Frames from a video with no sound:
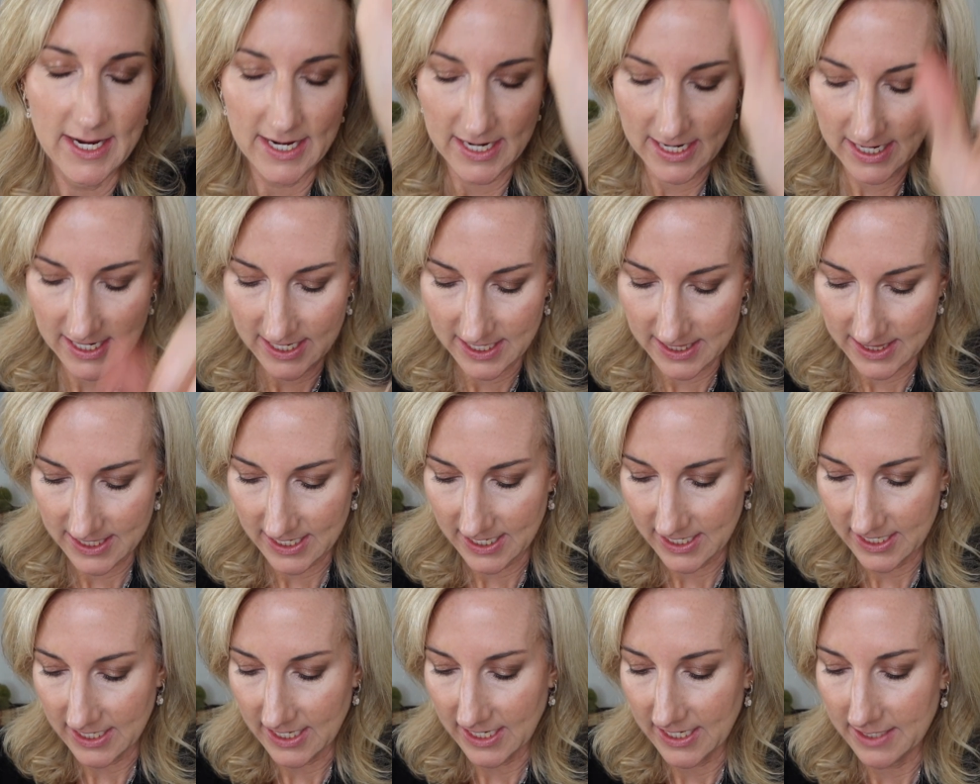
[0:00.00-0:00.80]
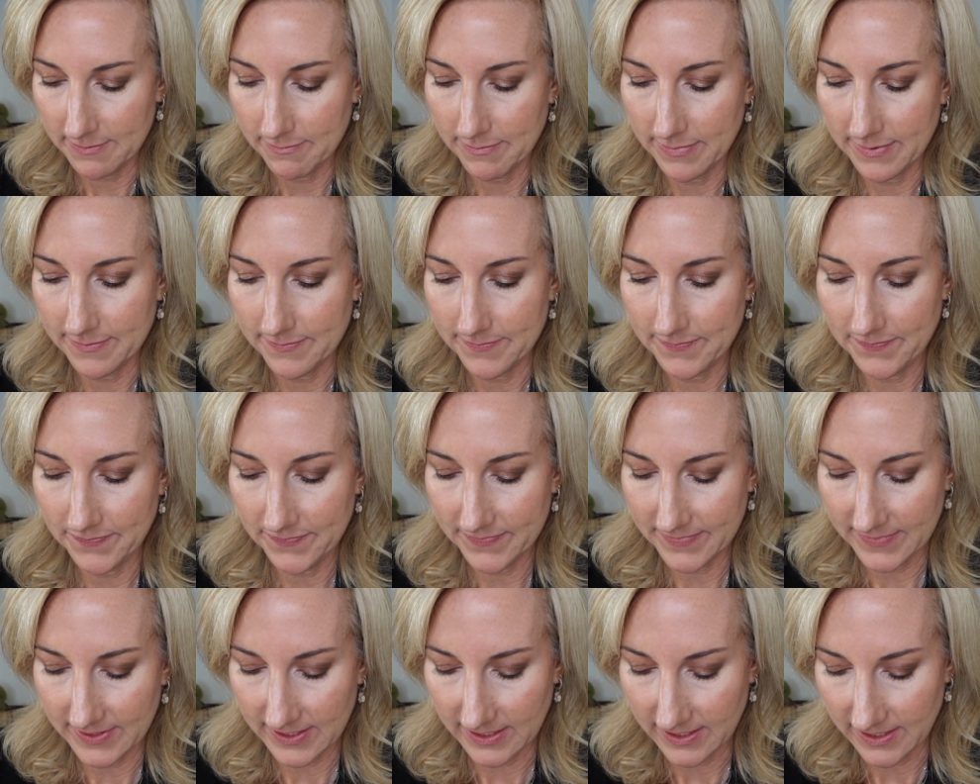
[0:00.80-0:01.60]
And then I
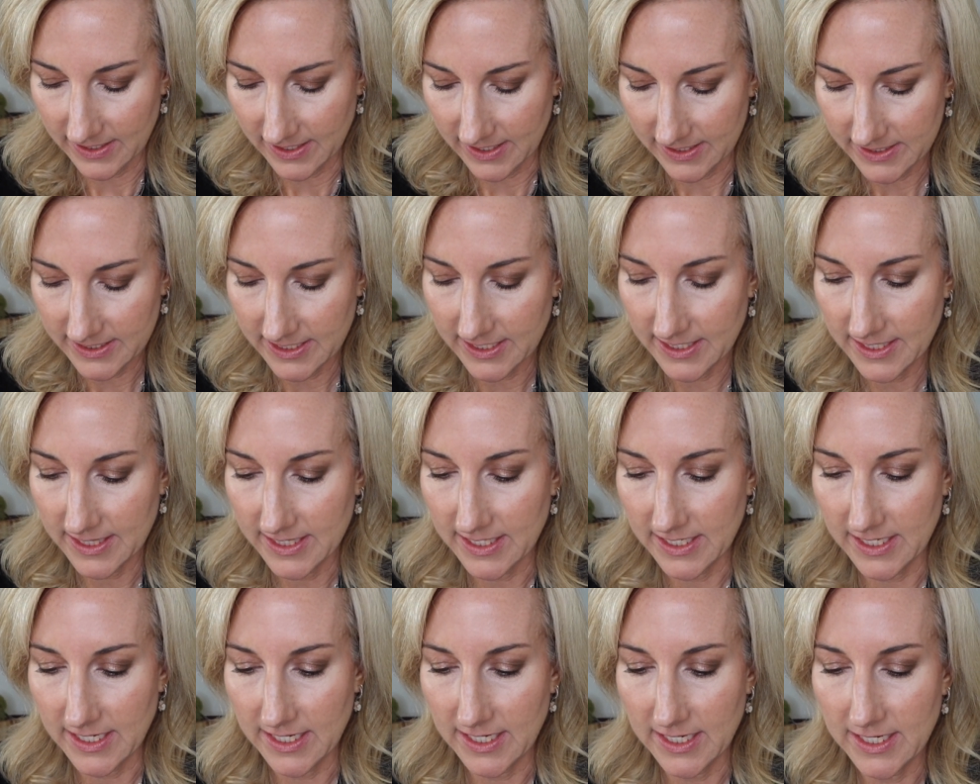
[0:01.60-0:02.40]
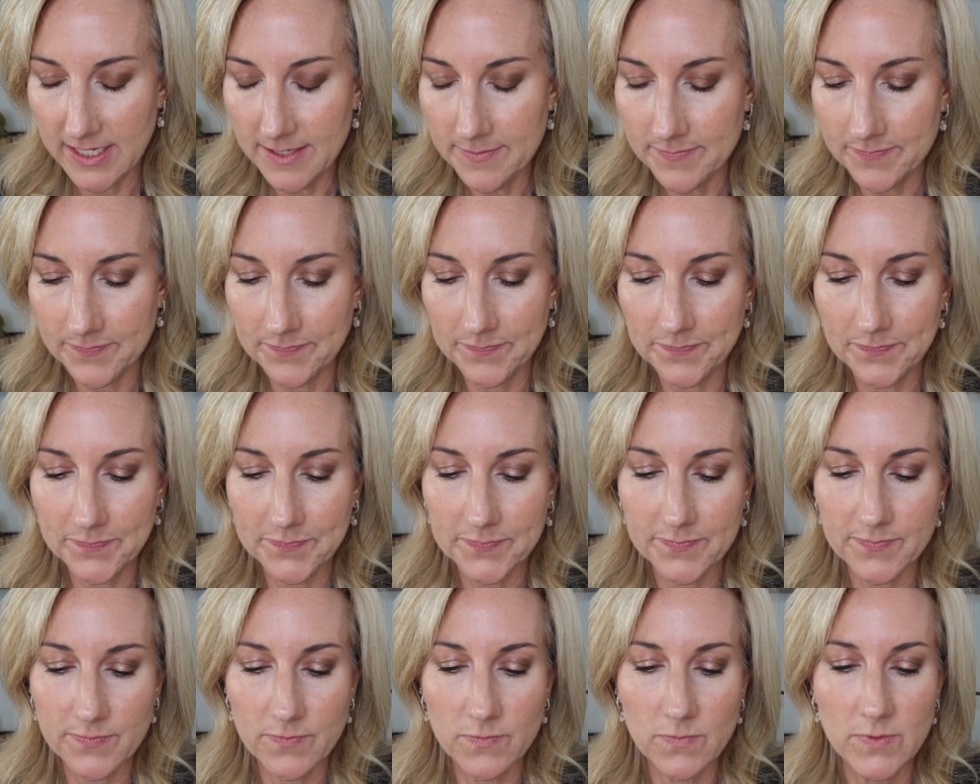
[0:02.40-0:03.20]
got the
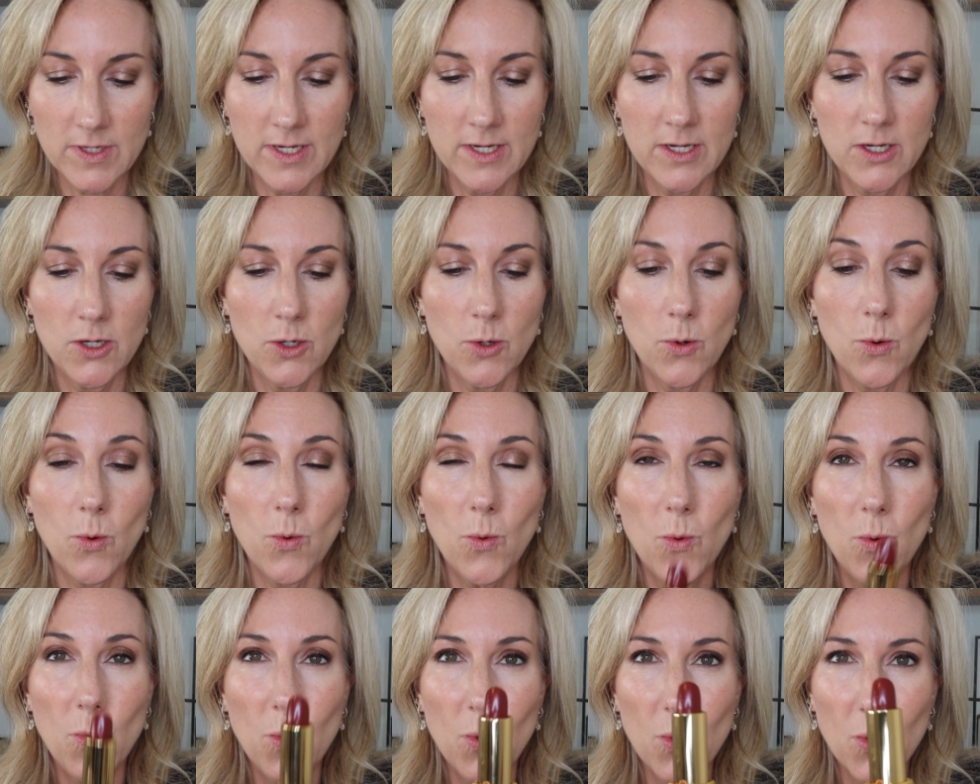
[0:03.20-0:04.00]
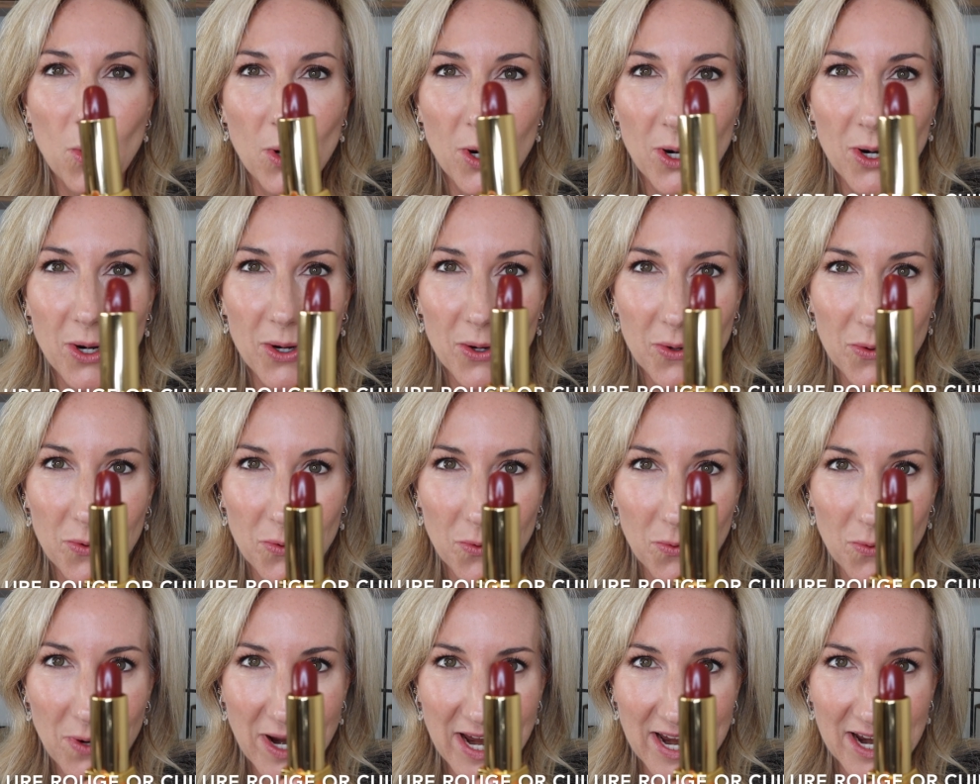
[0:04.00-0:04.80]
Or
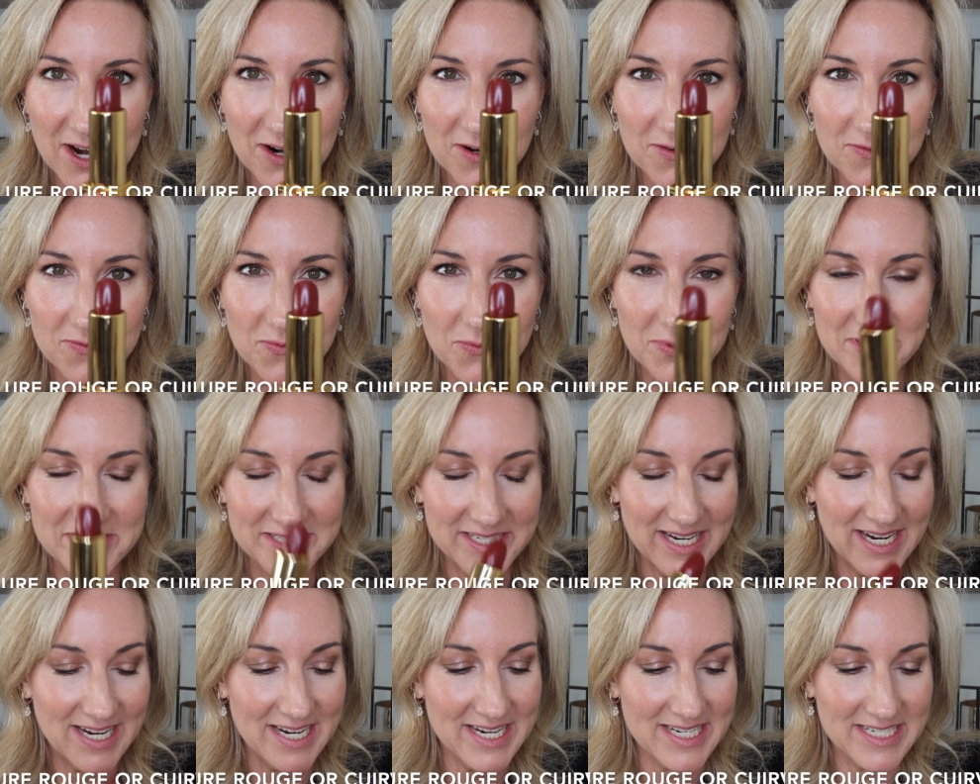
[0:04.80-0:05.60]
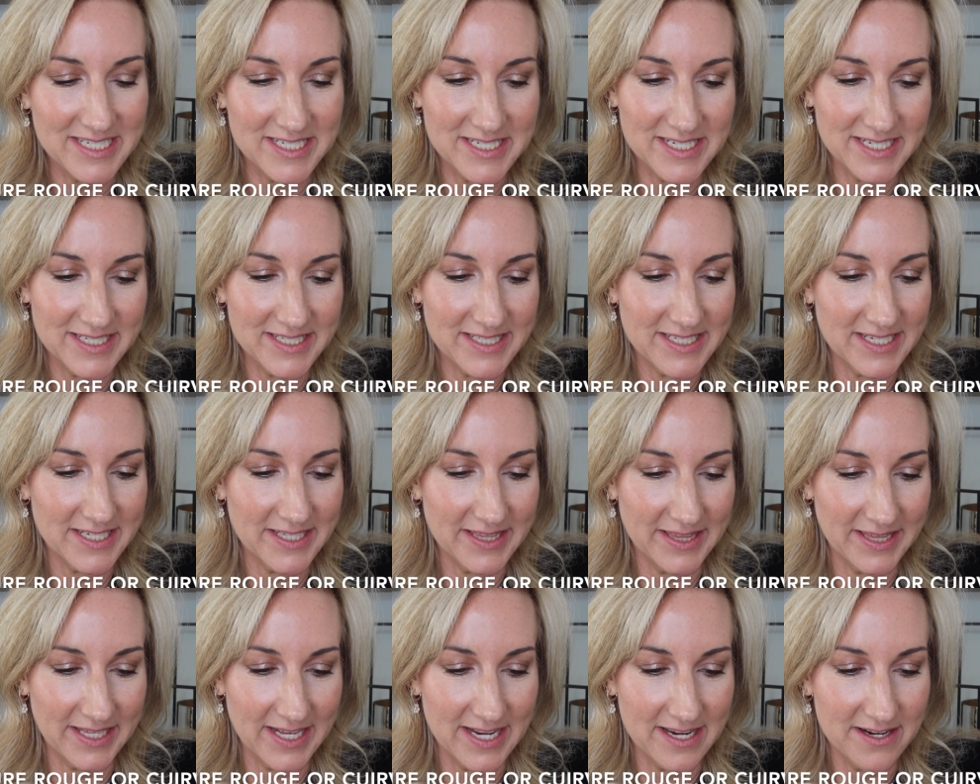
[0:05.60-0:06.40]
Cuivre, which I just
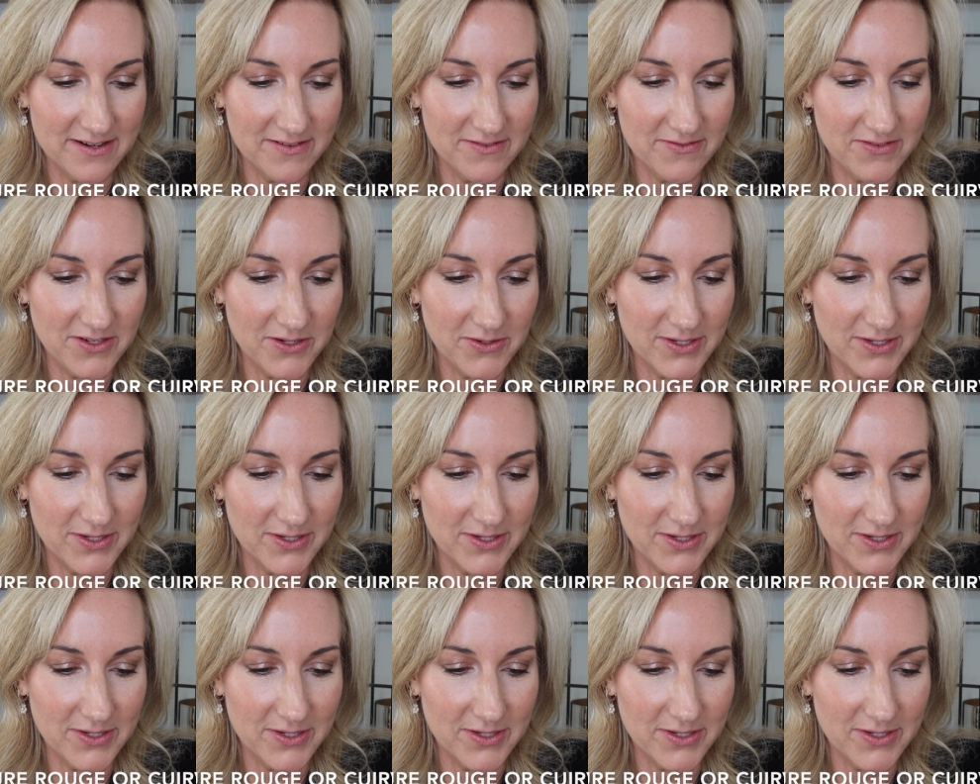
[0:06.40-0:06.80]
love.